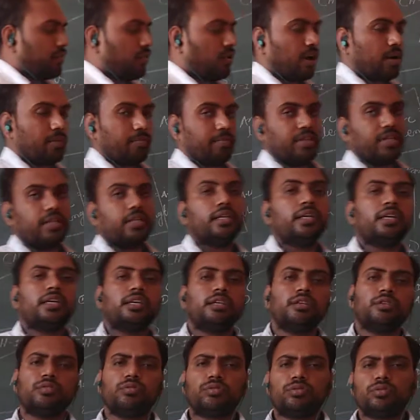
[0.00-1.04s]

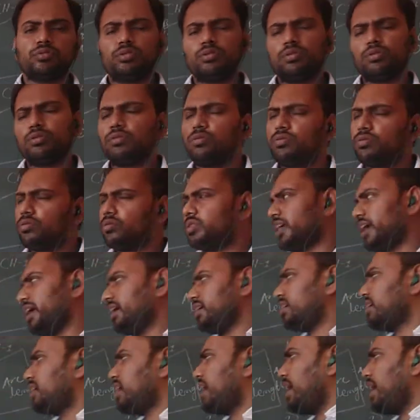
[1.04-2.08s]
Fermi. You should know that